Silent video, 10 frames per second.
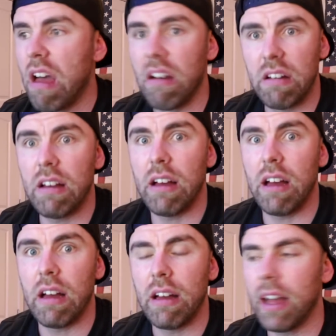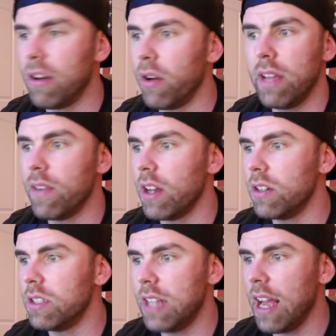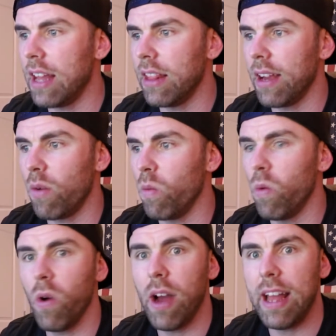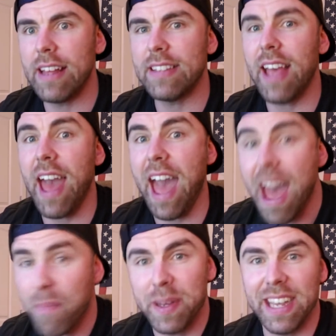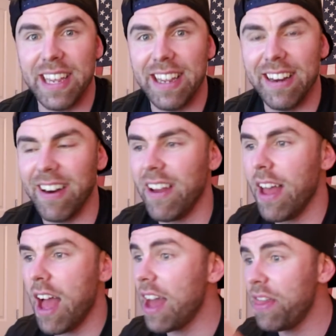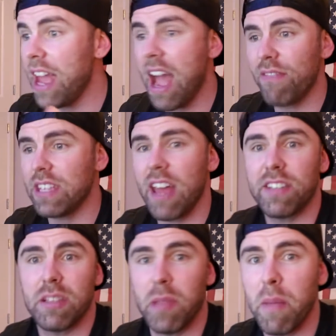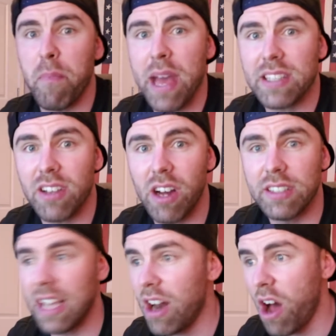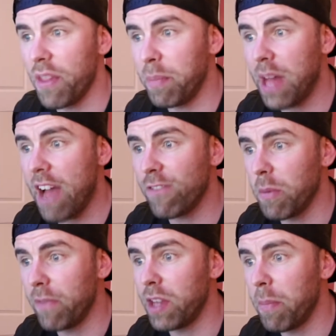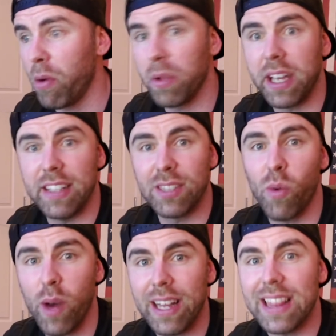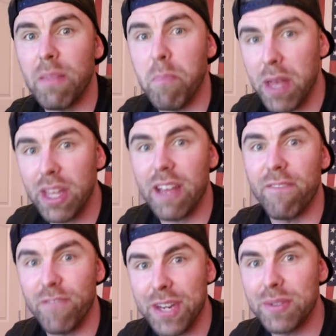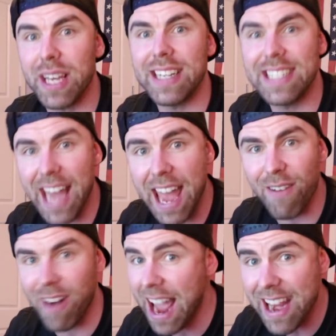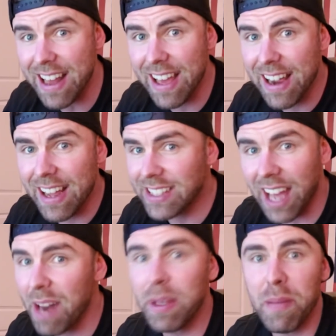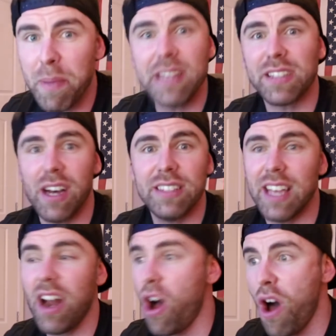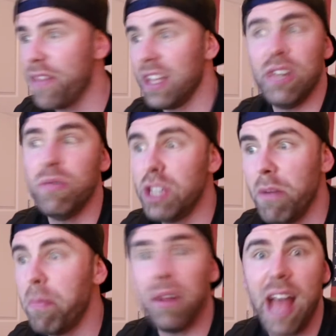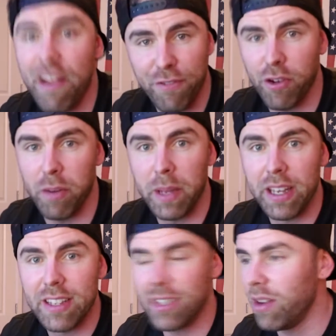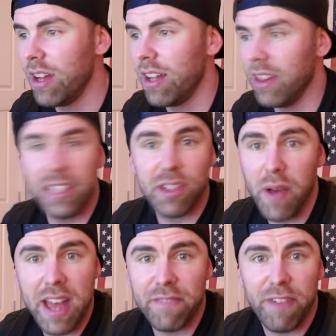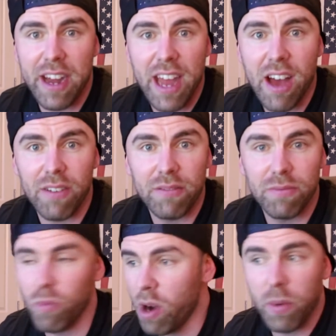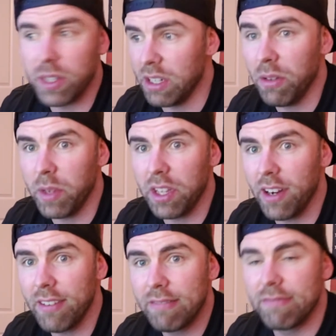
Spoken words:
I don't even understand. Like, what is happening here? They have to have some of the best content on the platform if they're pulling in 20 million views a day, right? It's gotta be the best content on the YouTube platform. So let's go ahead and find out what we're dealing with here.